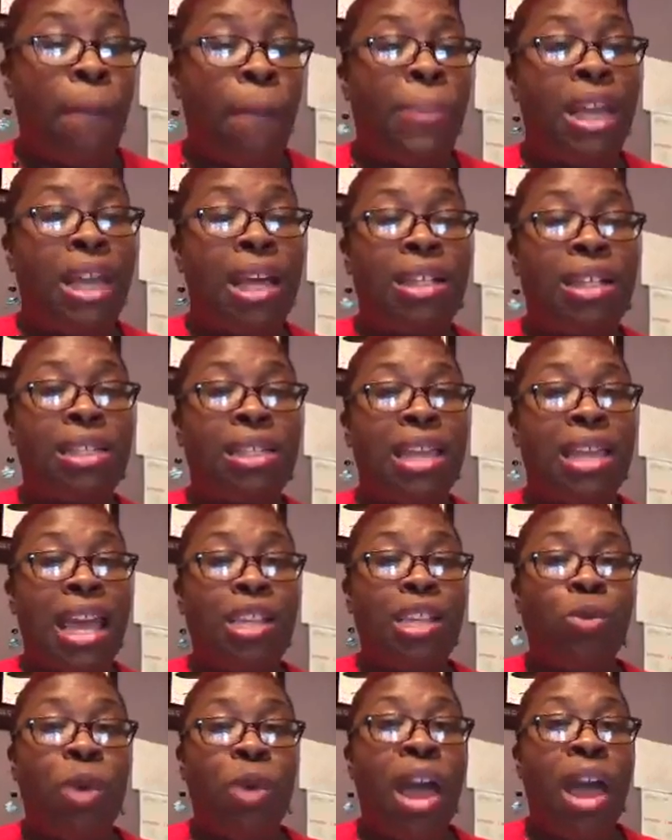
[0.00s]
Because
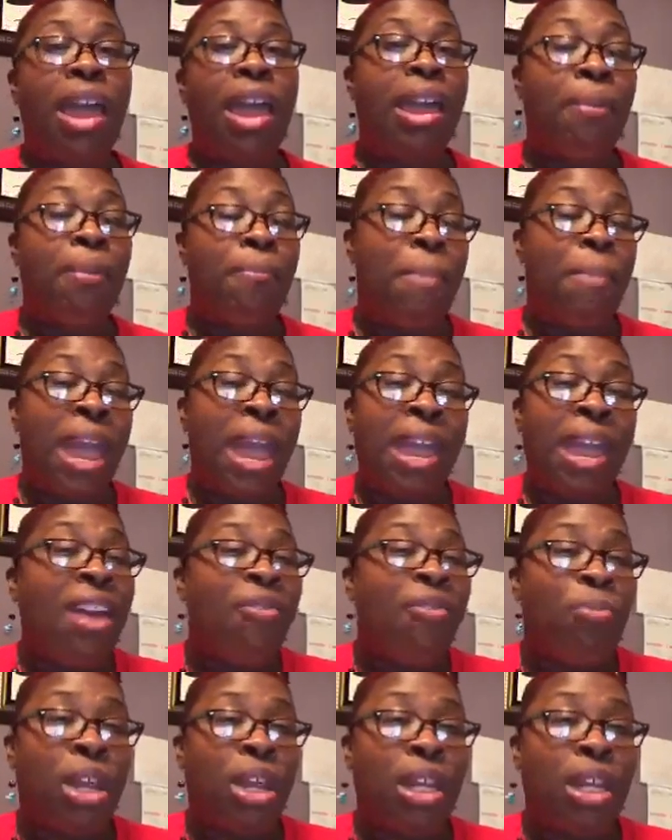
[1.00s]
guess what? It may
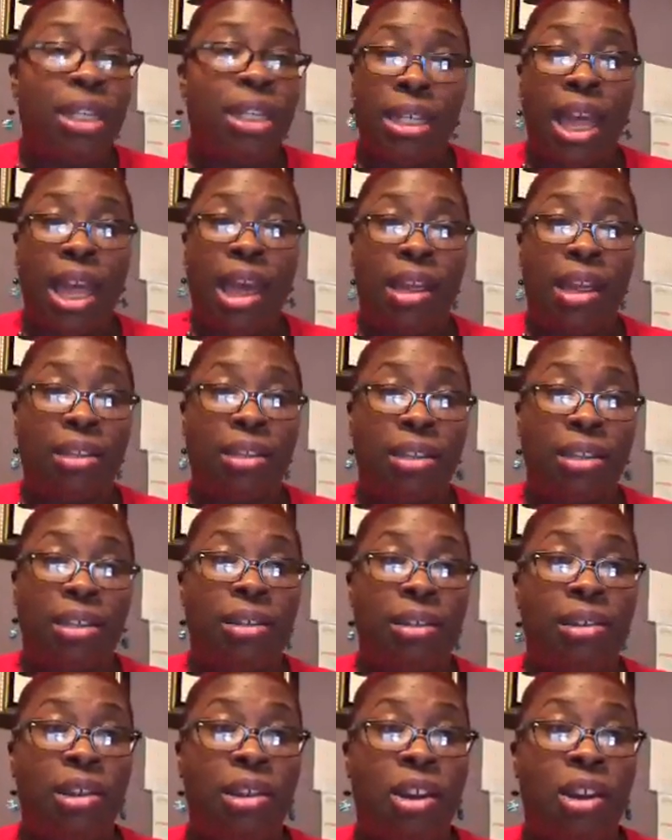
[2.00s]
have been a test
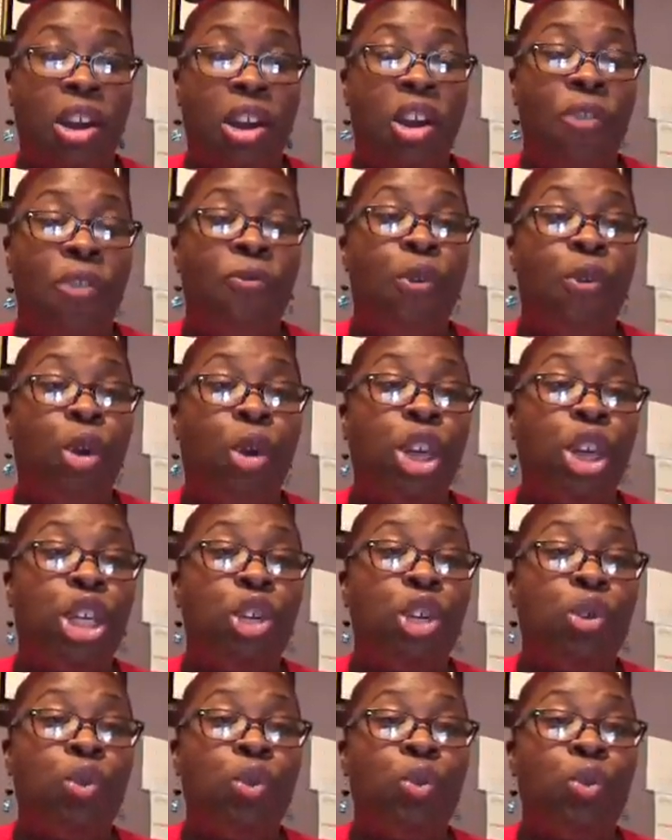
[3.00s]
for
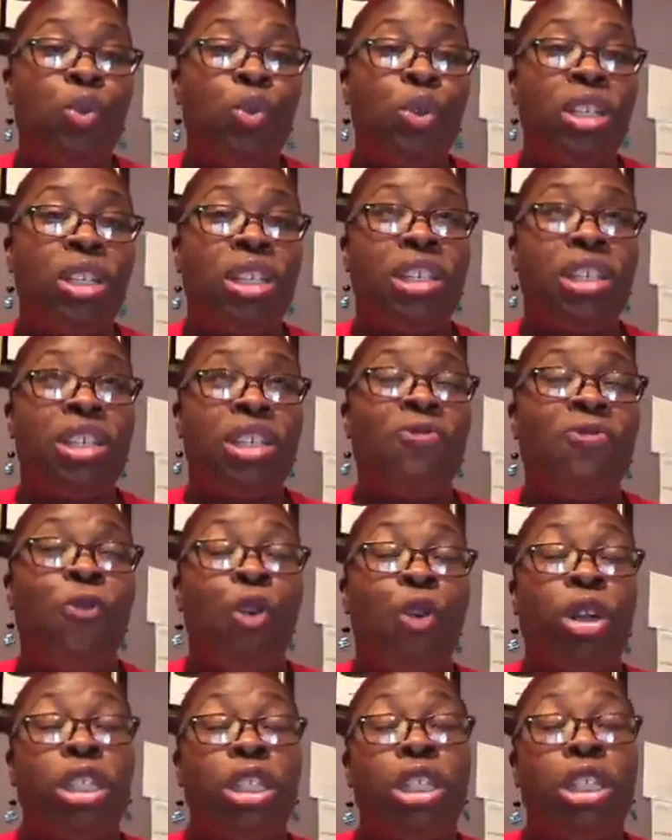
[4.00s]
you
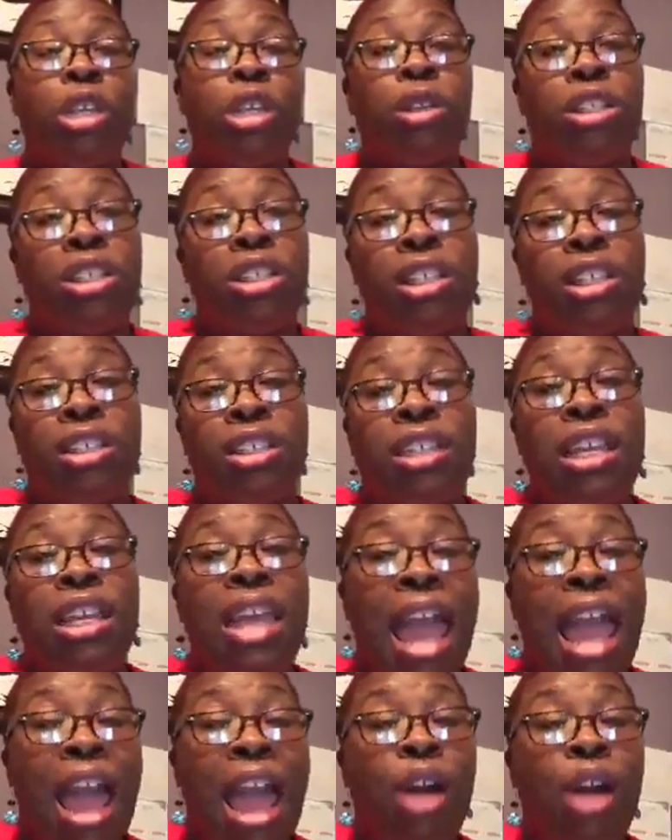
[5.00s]
to see
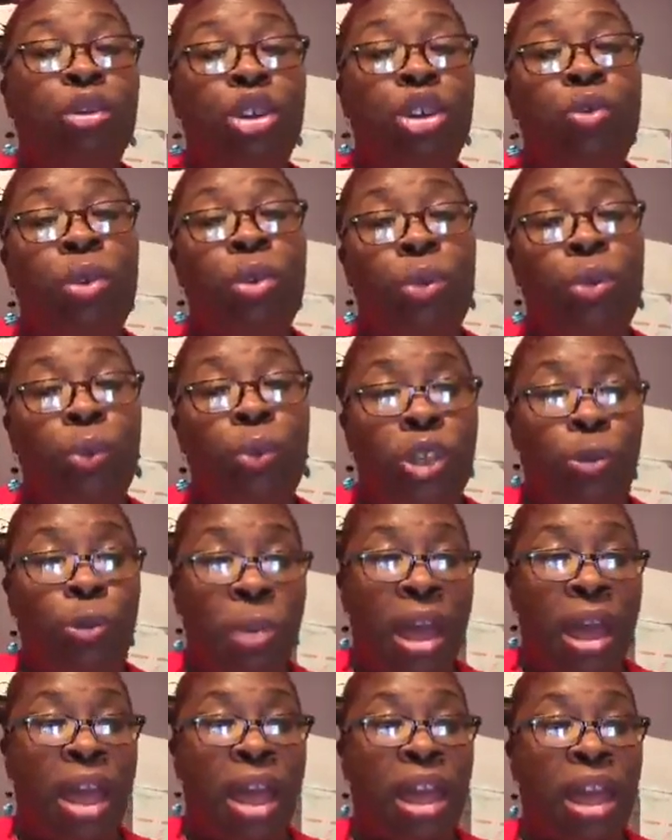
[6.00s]
how you would
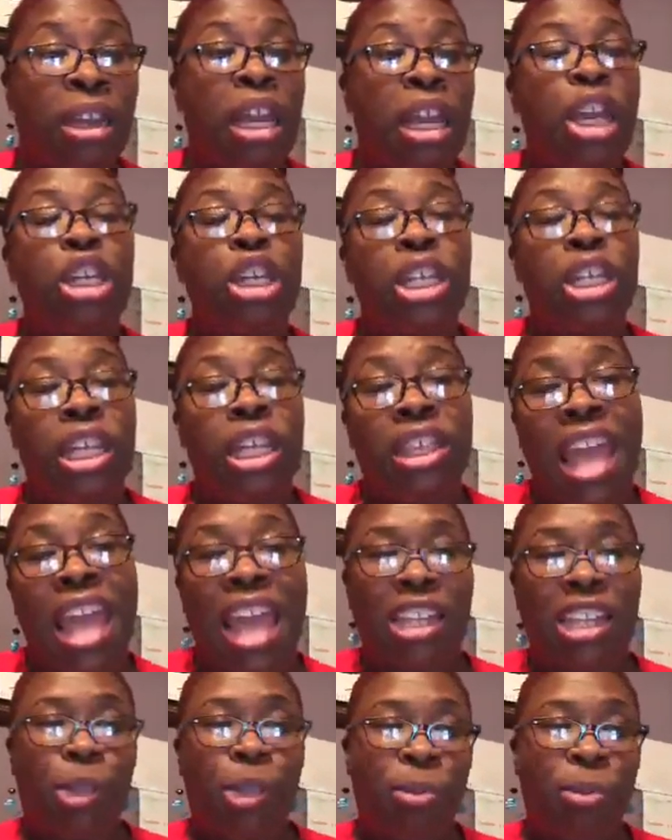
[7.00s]
respond to
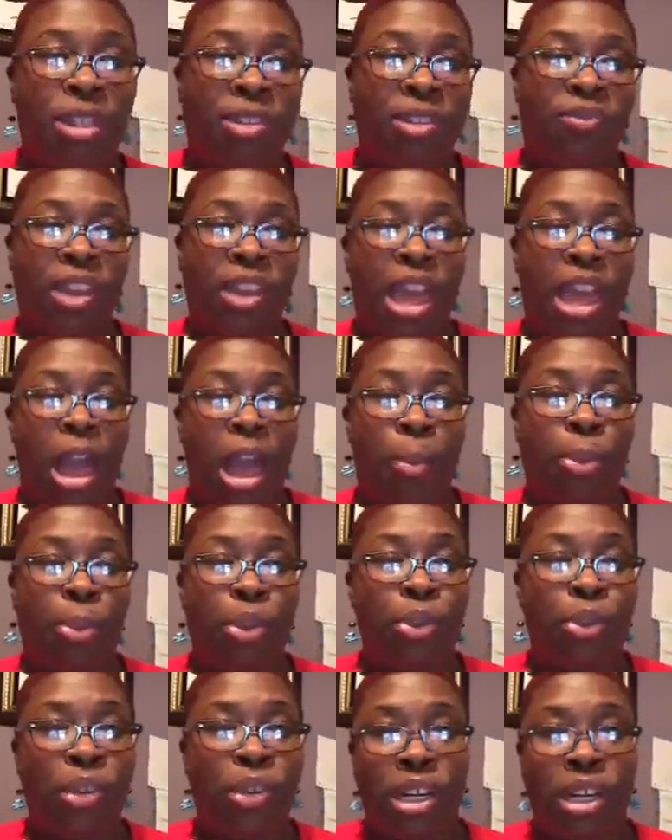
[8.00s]
that specific
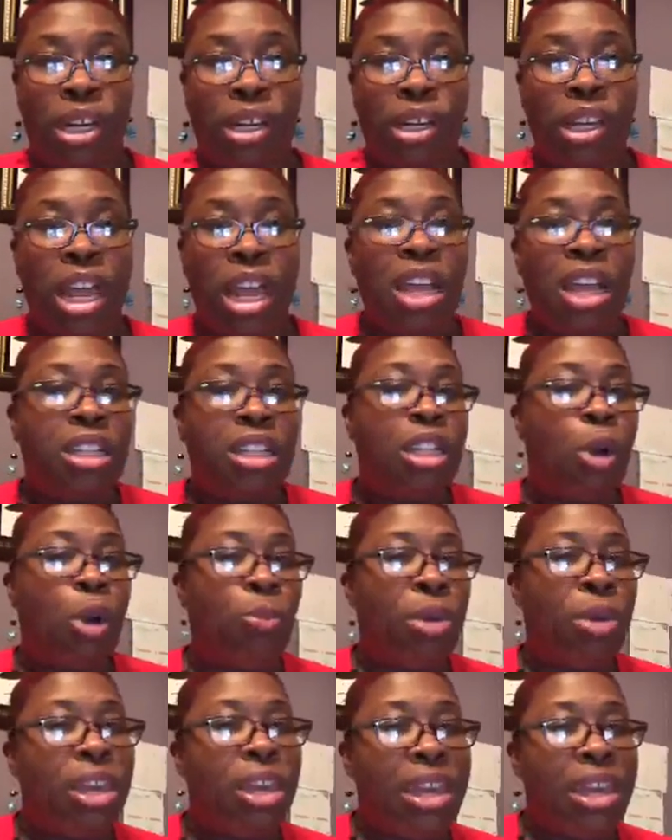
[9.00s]
opportunity. So
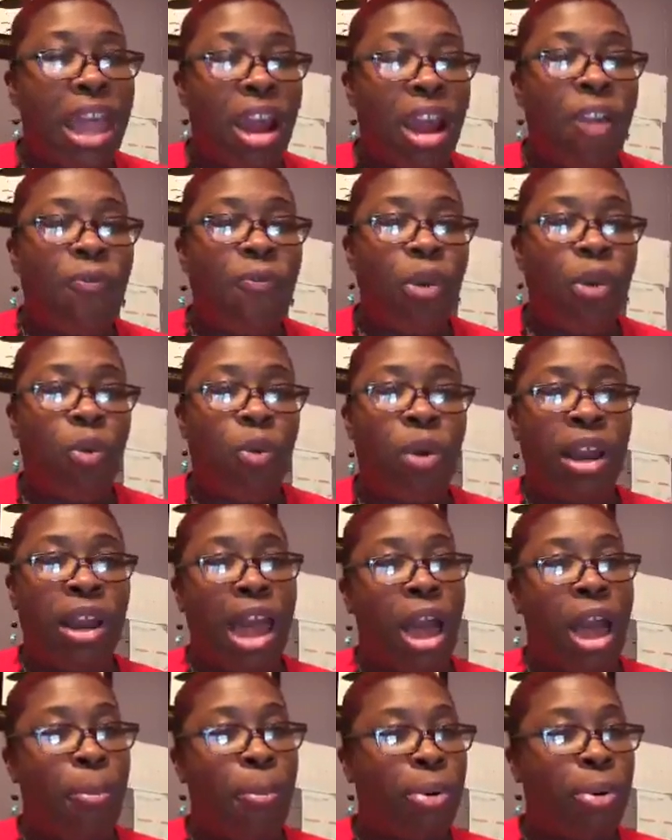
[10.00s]
be careful when
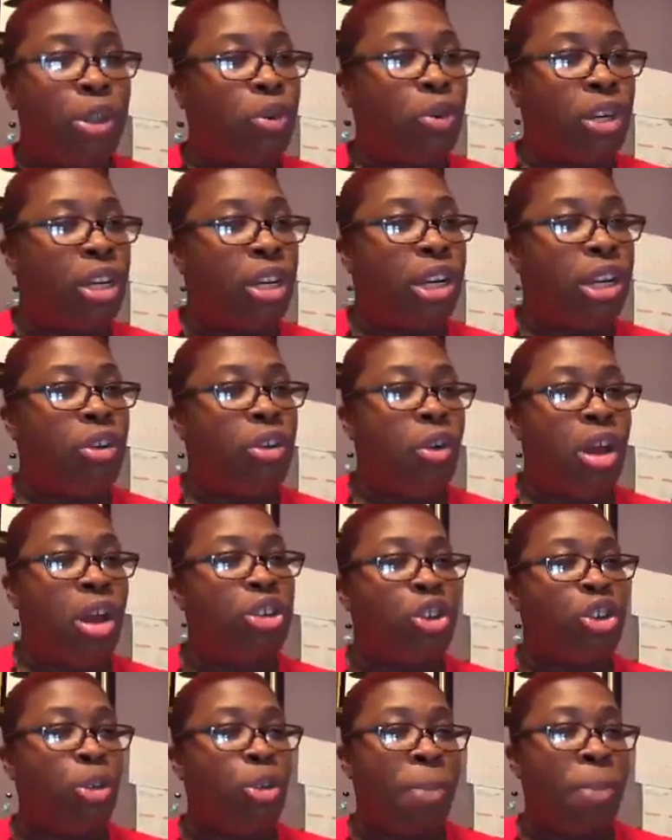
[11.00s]
opportunity
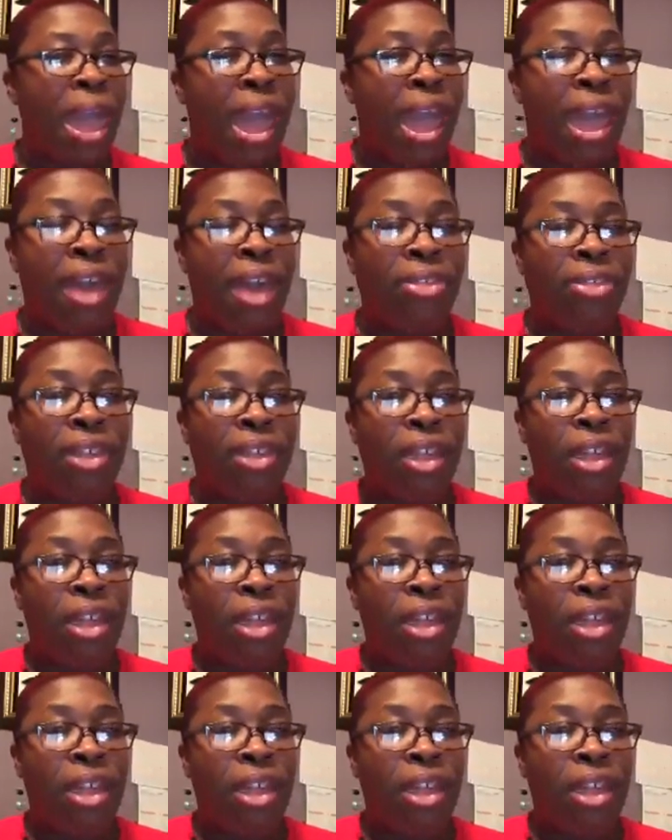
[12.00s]
cross your path